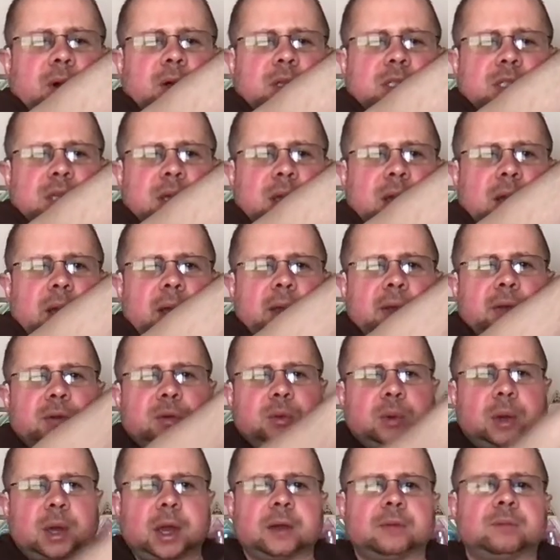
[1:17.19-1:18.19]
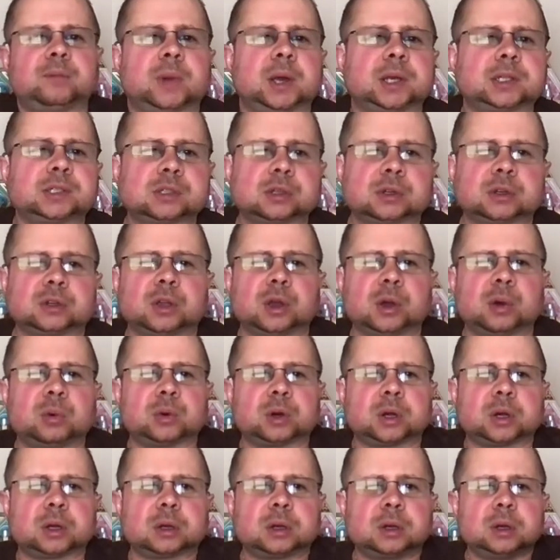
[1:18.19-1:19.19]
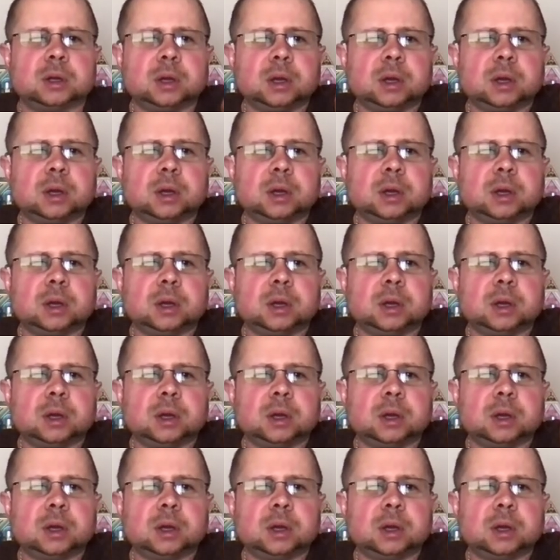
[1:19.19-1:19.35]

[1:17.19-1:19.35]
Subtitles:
side, you have Master Yoda,